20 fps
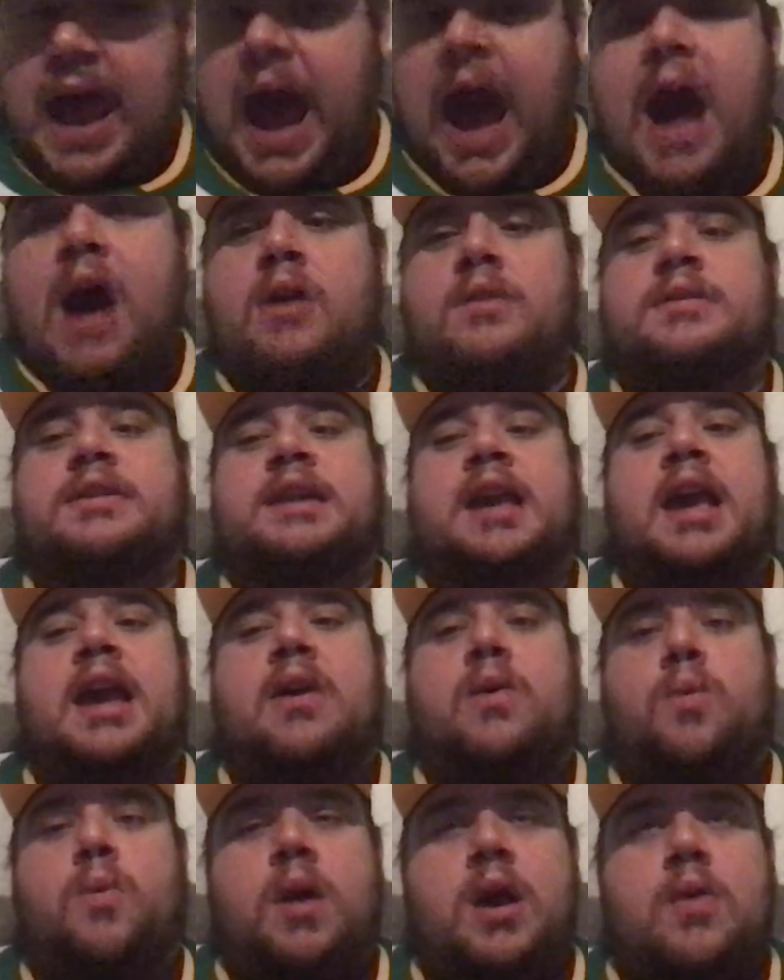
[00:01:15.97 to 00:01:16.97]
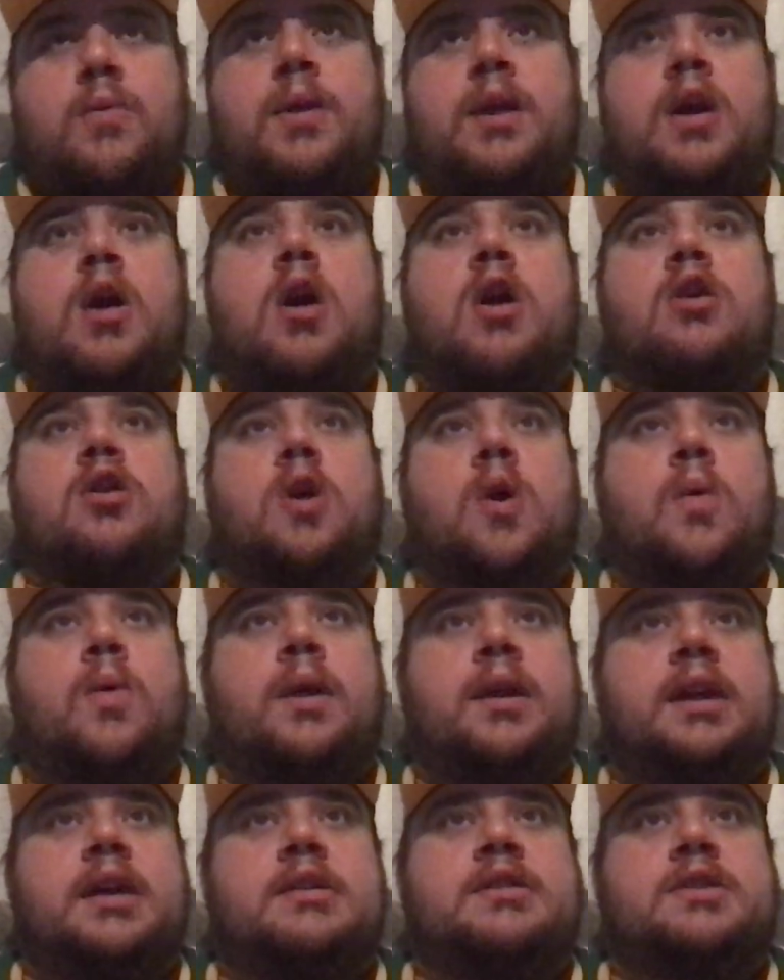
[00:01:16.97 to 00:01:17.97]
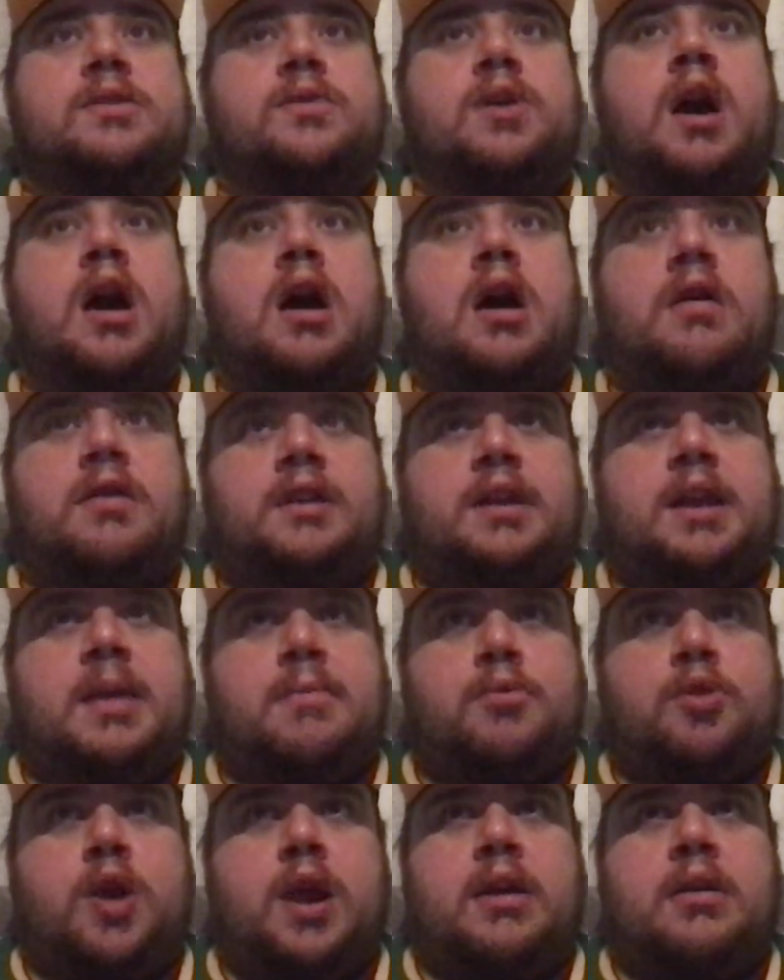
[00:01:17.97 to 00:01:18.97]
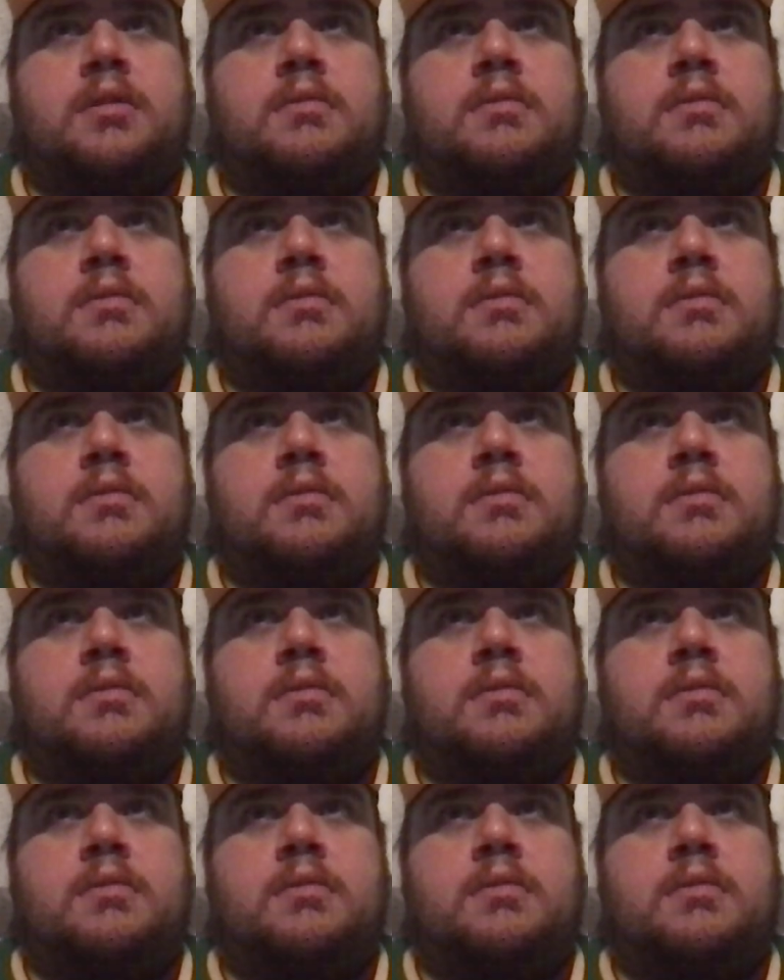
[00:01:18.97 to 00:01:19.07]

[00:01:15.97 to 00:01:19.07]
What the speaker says: I'll take where we are going into the holiday break.